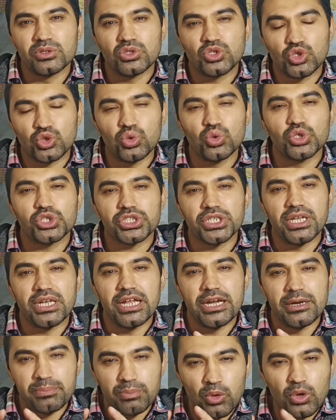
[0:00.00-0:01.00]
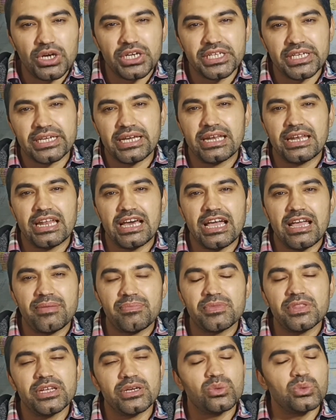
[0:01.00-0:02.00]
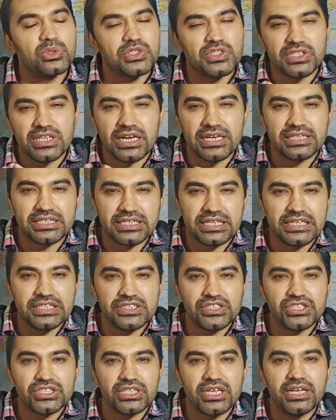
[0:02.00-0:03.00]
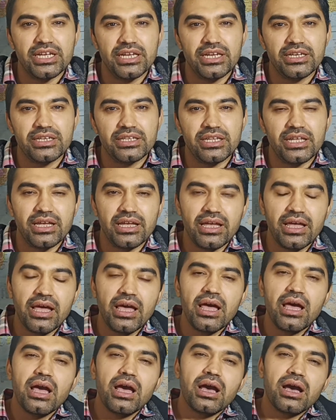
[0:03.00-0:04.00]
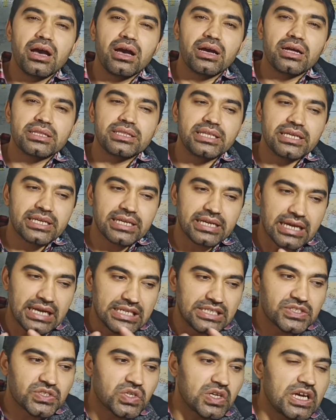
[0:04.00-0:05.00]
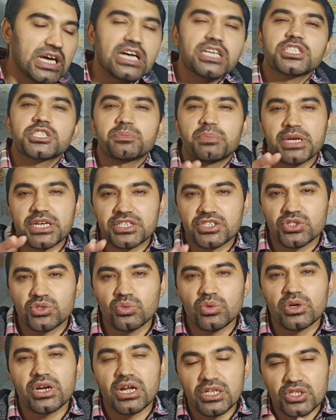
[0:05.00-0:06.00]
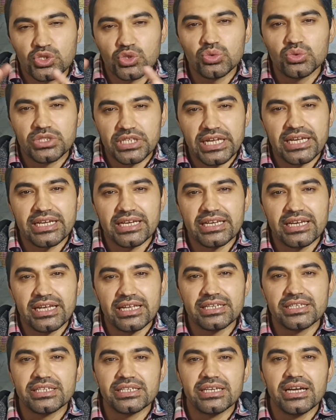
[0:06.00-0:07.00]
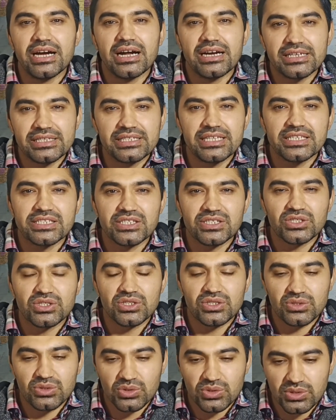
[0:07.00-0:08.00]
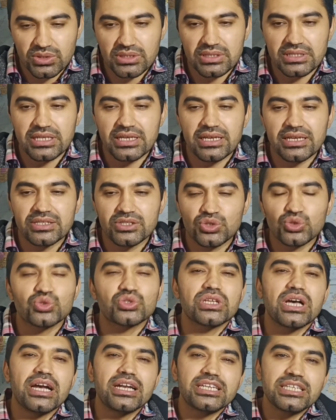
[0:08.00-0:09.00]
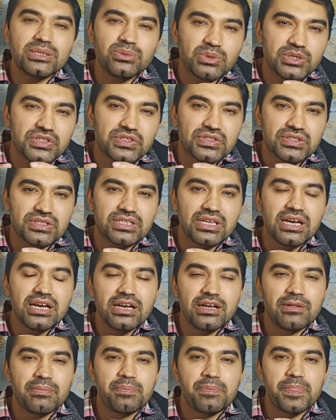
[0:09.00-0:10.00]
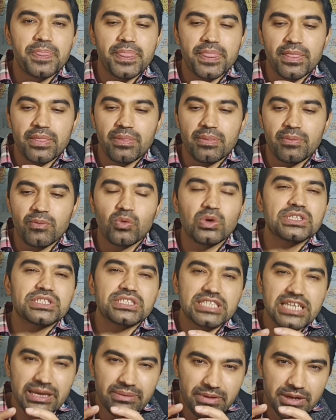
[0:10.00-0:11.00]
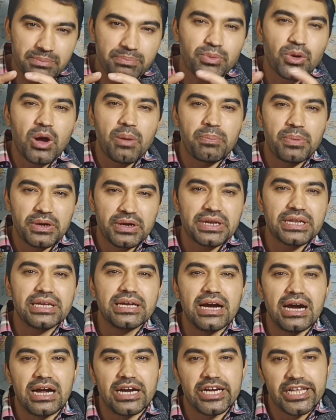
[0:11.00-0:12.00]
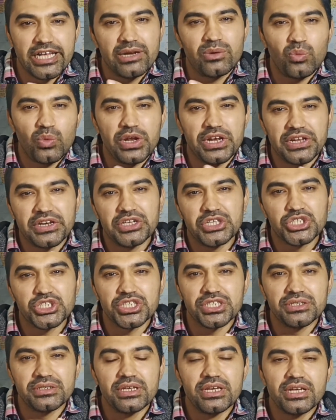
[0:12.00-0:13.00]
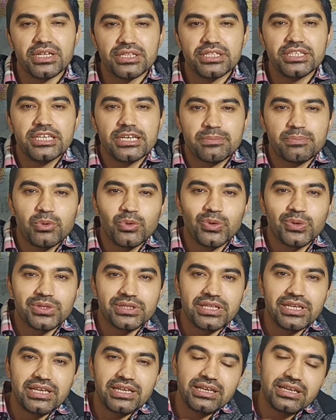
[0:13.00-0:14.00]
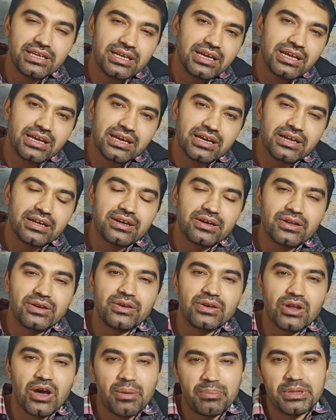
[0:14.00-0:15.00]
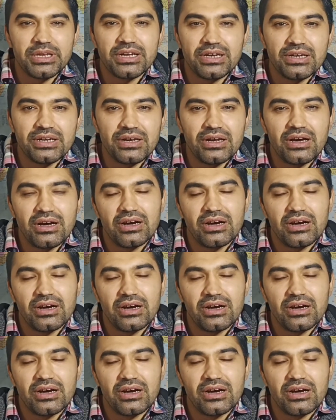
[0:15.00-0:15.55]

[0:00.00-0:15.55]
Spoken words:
social, and political life, that was not touched, and the cultural aspects were also taken in regard. Thus, the society was given proper regard and veneration. Therefore, the nominal